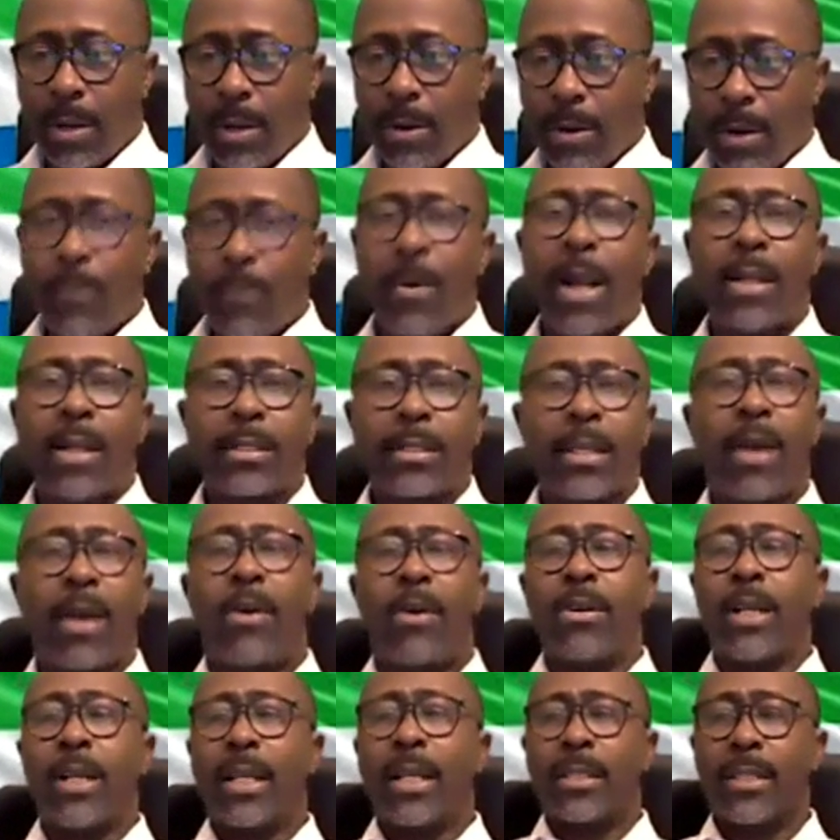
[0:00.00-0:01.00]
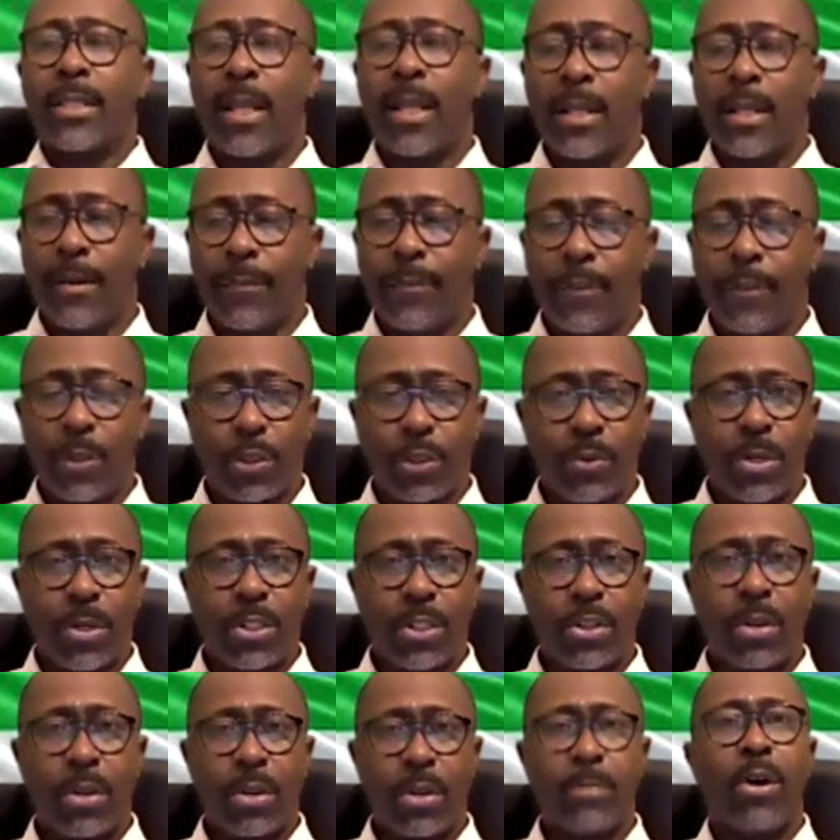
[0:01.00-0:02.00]
Whilst I understand the
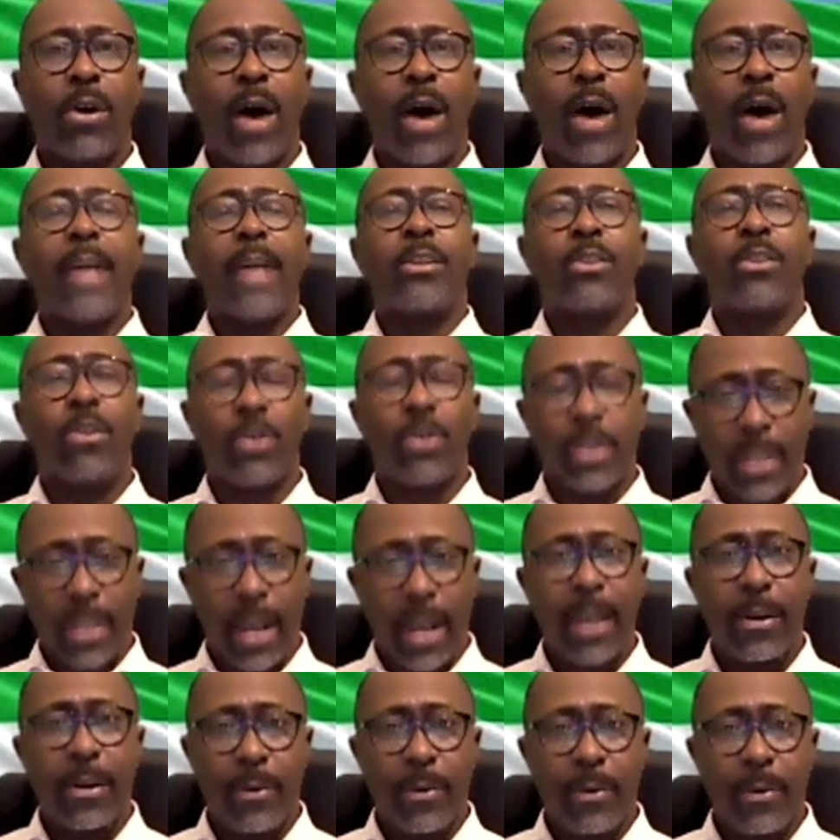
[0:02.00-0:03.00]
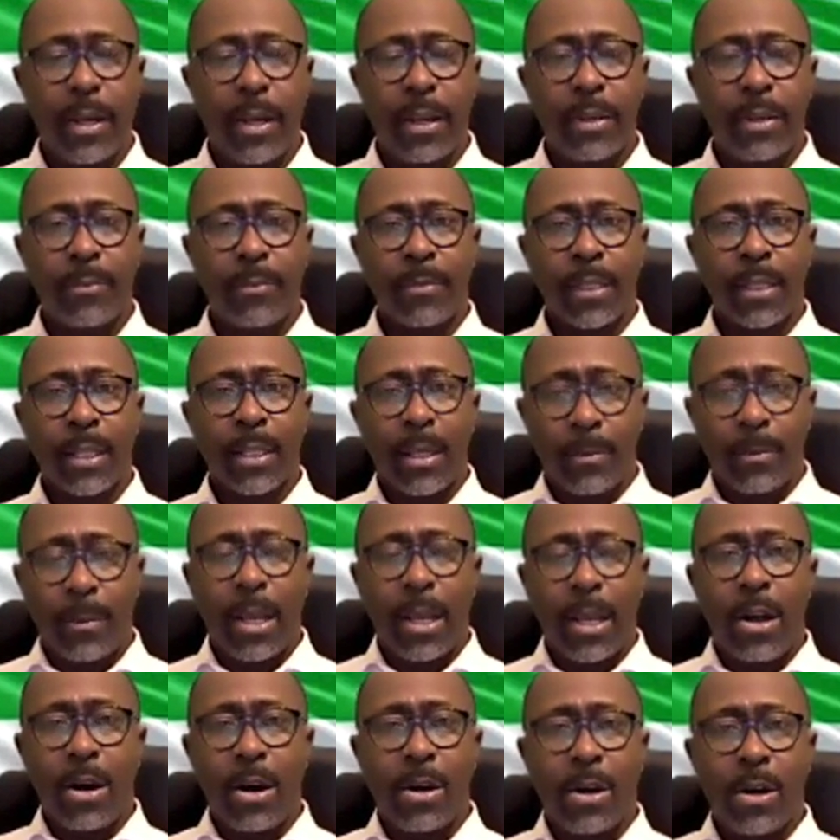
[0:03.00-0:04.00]
frustration, but I don't agree,
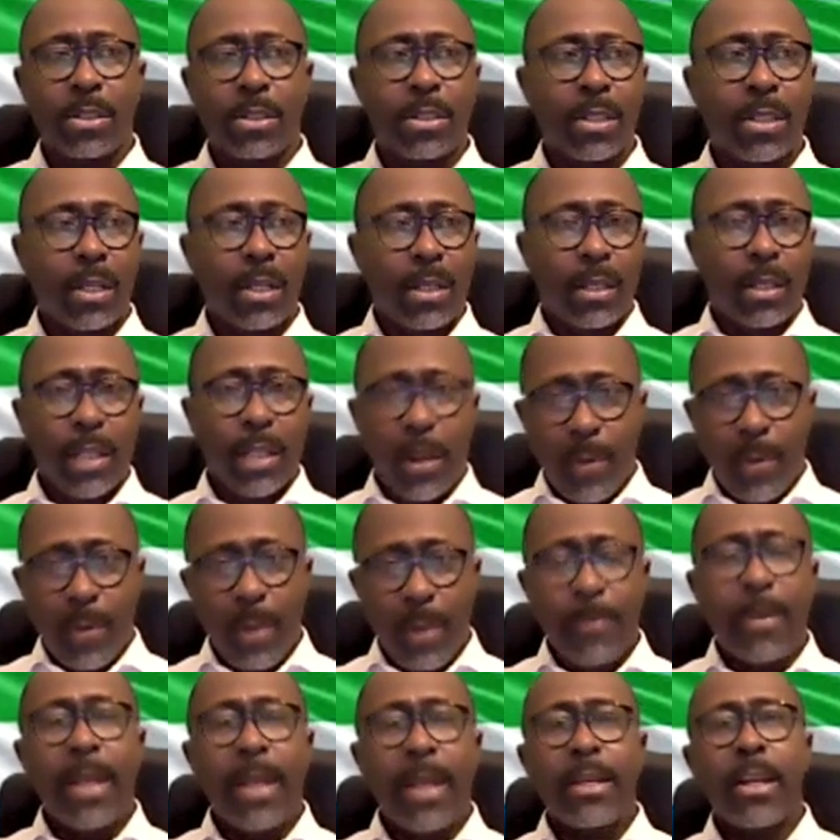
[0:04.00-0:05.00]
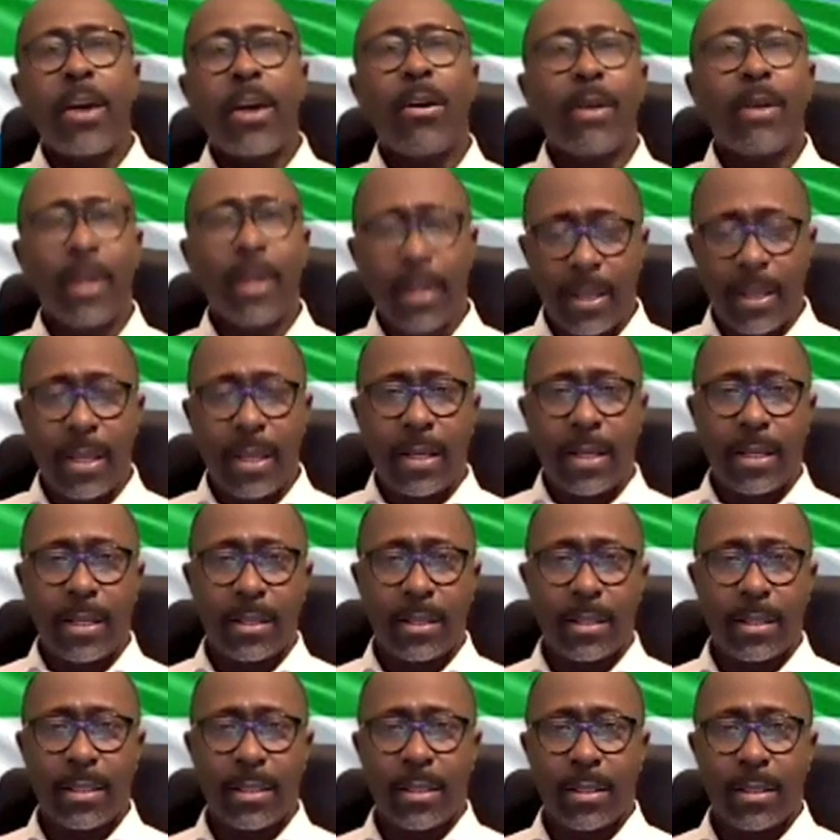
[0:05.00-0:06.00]
because there were many other
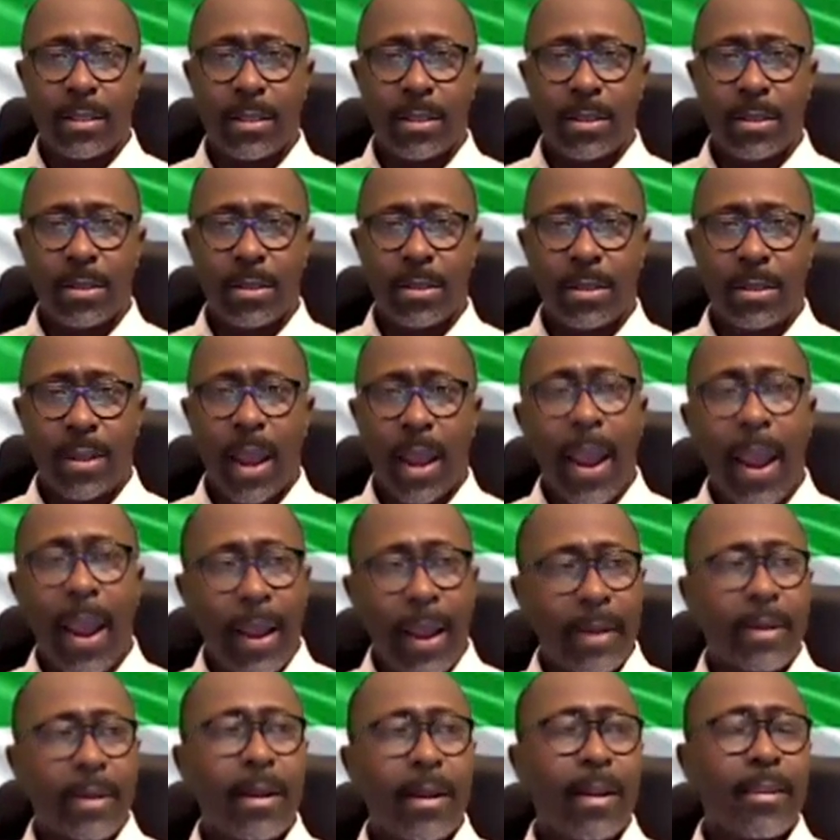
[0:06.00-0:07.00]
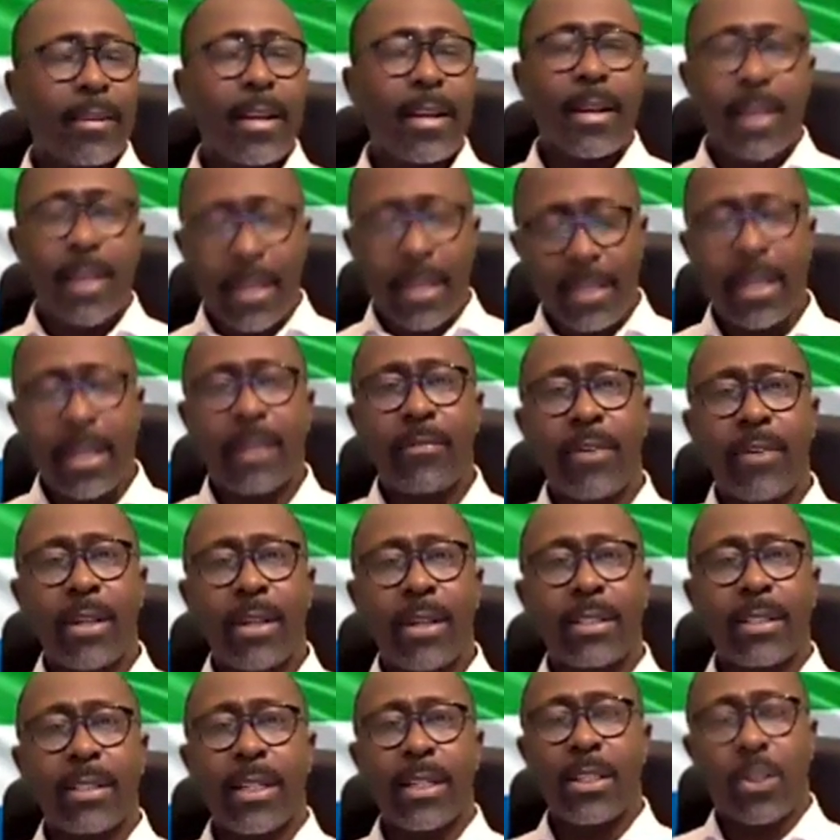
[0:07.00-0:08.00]
things, and the
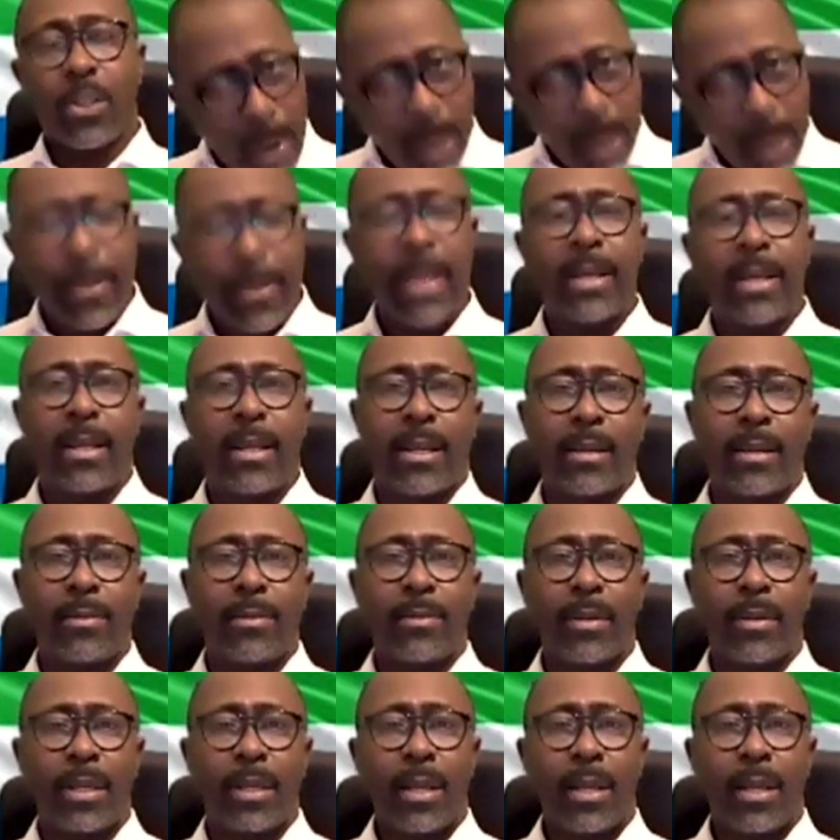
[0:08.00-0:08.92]
disadvantage were many.